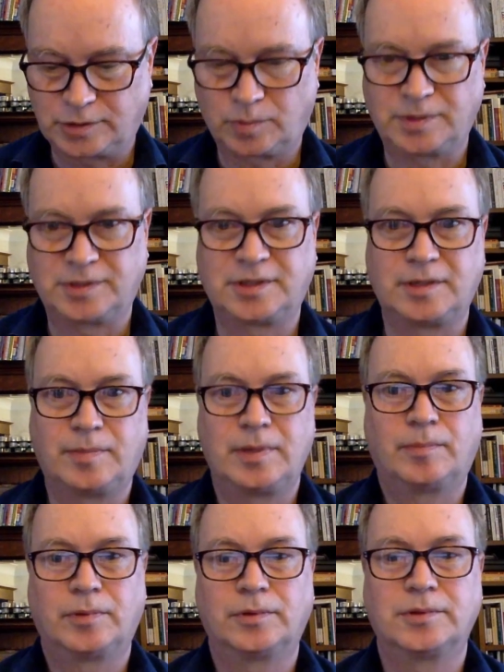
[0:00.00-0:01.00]
we see
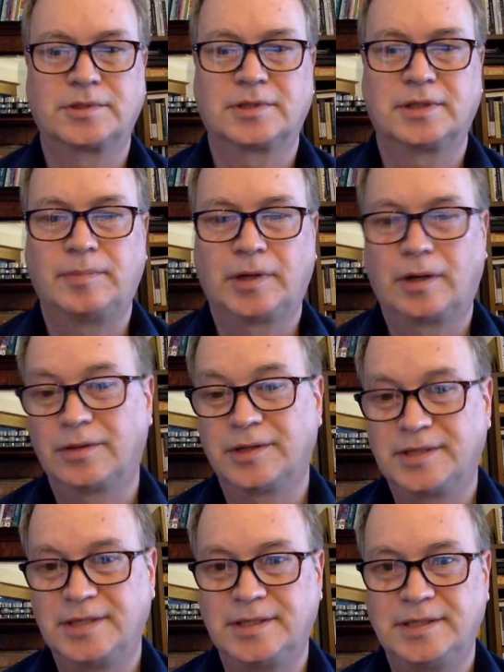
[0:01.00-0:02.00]
people sleeping on the
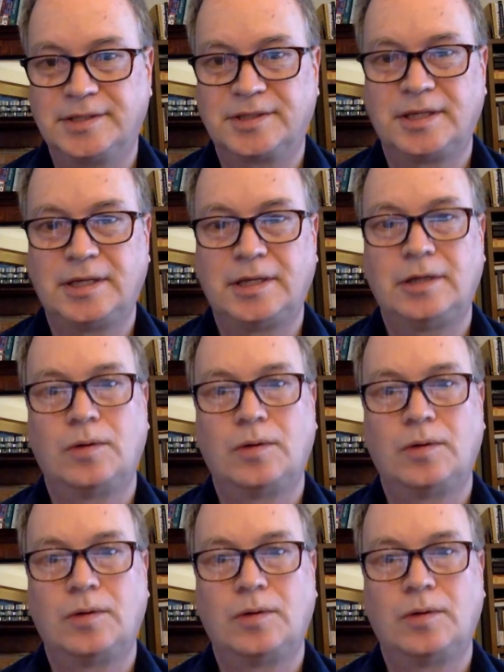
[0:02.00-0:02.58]
TTC